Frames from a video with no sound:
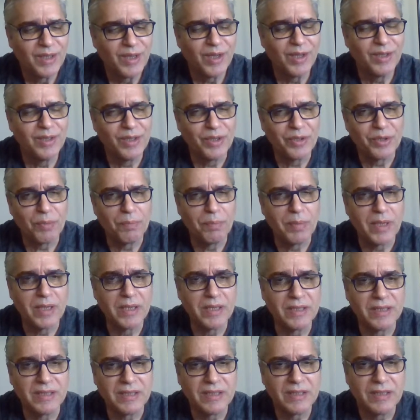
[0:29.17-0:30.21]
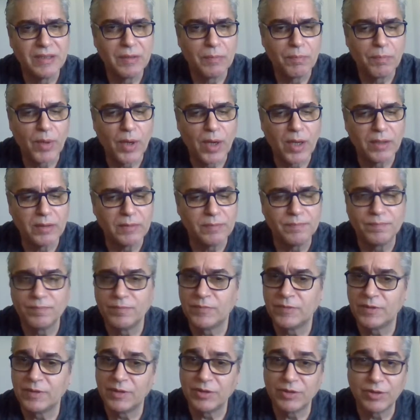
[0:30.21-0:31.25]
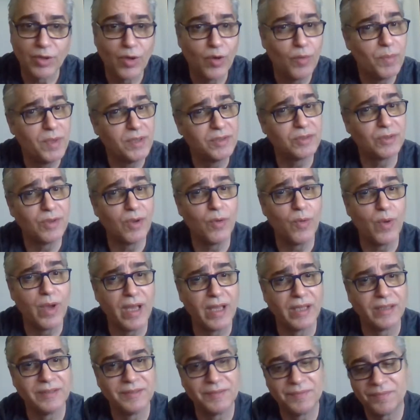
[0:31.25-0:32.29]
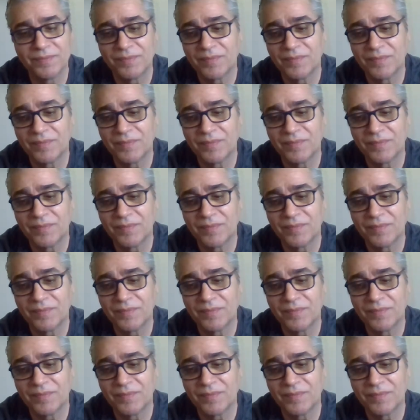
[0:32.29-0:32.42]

a little bit, but the show must go on.